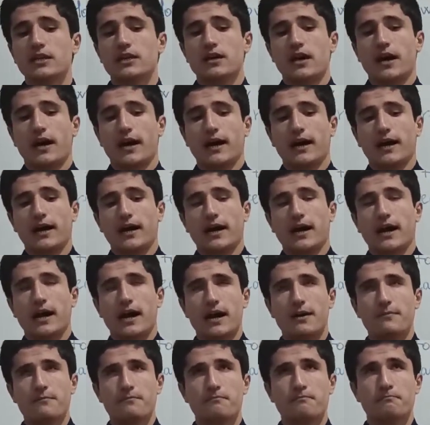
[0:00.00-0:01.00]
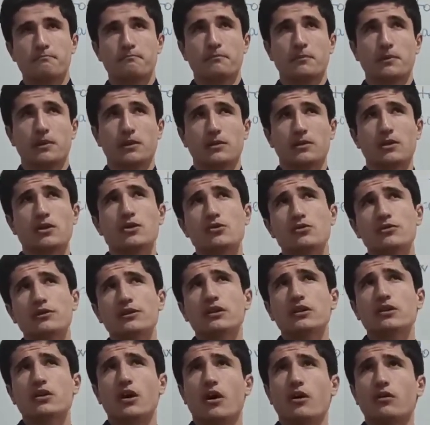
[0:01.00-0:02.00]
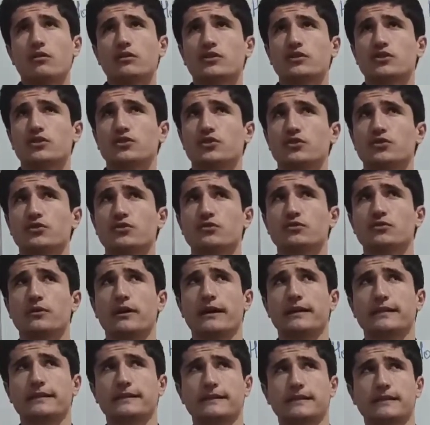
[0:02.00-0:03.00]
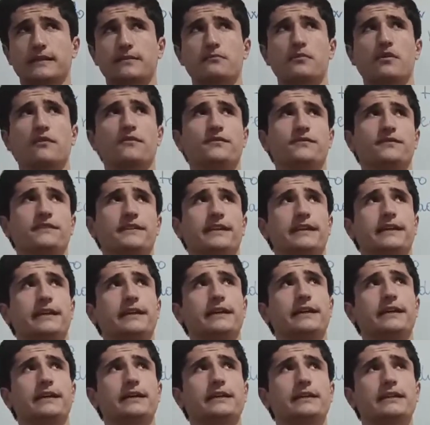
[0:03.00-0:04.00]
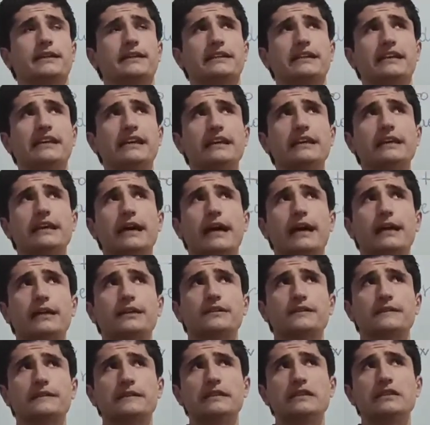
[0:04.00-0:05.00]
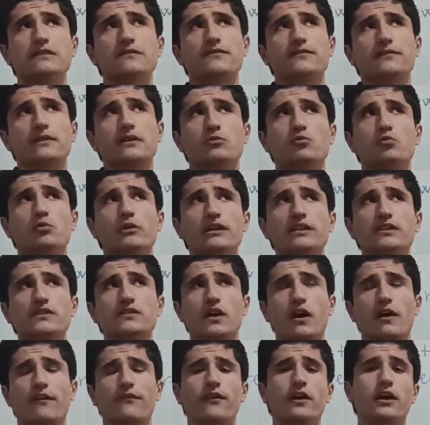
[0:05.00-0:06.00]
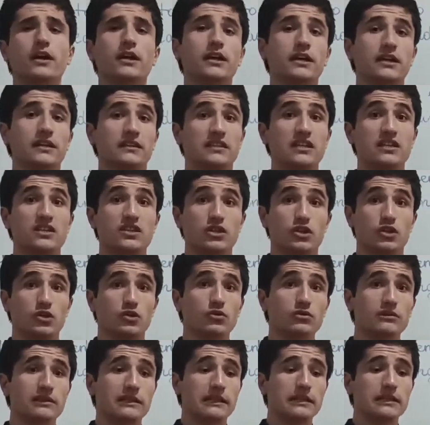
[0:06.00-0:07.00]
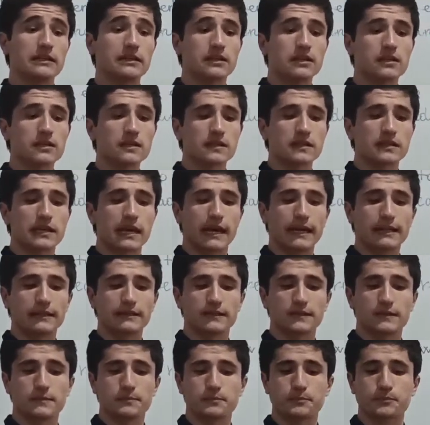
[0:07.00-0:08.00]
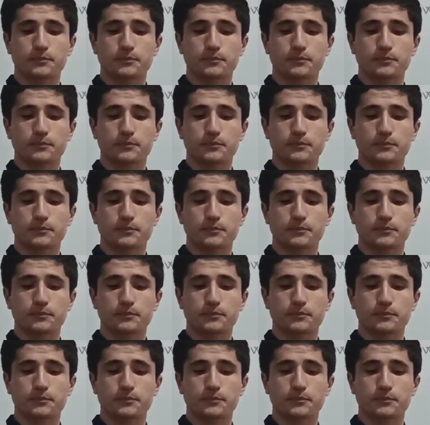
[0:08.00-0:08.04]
I'm learning also some of the key and significant ways of teaching good English. And